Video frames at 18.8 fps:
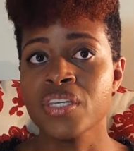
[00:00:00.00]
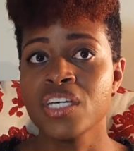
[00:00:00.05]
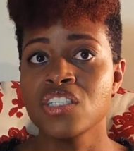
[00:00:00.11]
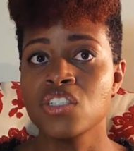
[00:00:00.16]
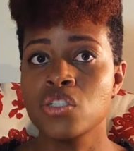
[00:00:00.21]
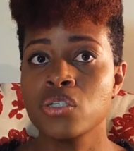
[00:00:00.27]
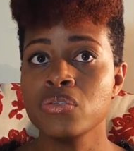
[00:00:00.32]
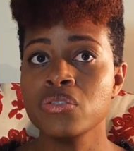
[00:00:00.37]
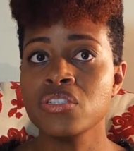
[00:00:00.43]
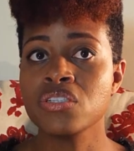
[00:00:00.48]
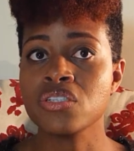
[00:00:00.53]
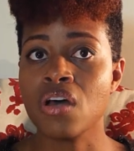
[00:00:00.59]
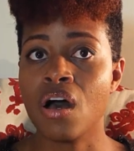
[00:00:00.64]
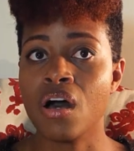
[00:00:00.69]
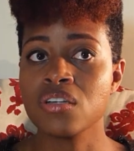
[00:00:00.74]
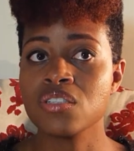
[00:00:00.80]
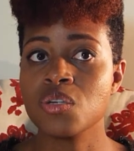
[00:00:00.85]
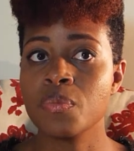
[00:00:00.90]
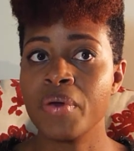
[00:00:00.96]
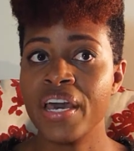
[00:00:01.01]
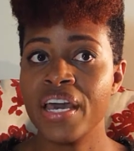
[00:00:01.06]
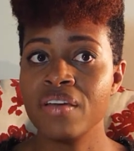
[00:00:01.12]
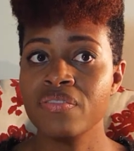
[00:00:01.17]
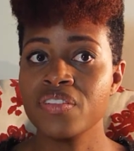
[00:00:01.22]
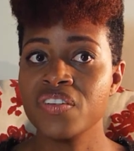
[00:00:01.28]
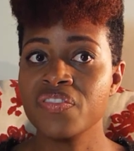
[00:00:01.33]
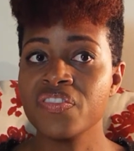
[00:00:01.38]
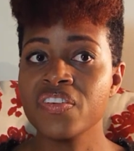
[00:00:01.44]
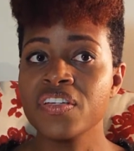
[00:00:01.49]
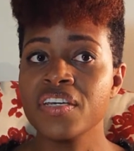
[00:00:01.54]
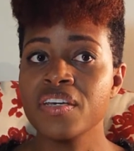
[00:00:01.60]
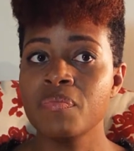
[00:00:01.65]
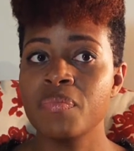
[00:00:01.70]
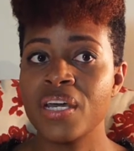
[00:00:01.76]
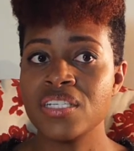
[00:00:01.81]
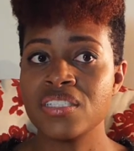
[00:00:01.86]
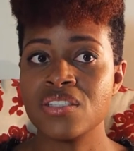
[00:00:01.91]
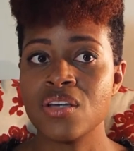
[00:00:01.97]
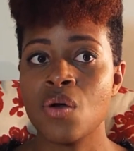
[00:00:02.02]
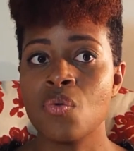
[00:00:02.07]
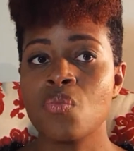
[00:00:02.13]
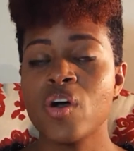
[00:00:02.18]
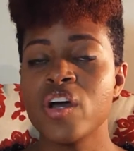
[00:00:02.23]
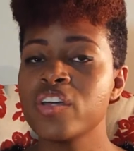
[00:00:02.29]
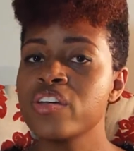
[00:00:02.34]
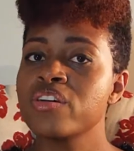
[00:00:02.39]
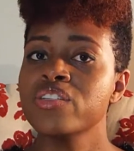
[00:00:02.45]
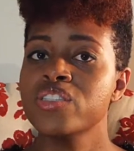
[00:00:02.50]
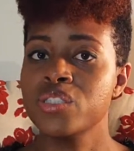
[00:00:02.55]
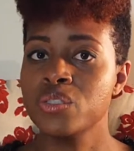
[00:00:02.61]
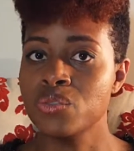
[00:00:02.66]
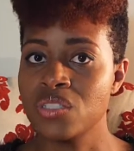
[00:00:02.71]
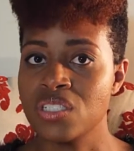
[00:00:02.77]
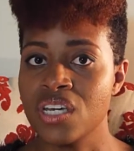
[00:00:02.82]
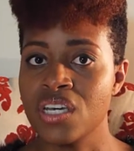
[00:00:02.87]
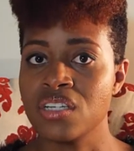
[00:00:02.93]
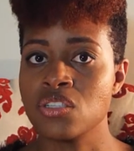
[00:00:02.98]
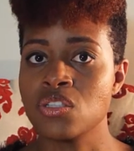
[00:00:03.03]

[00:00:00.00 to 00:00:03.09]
Juicers also behave differently based on what you're juicing.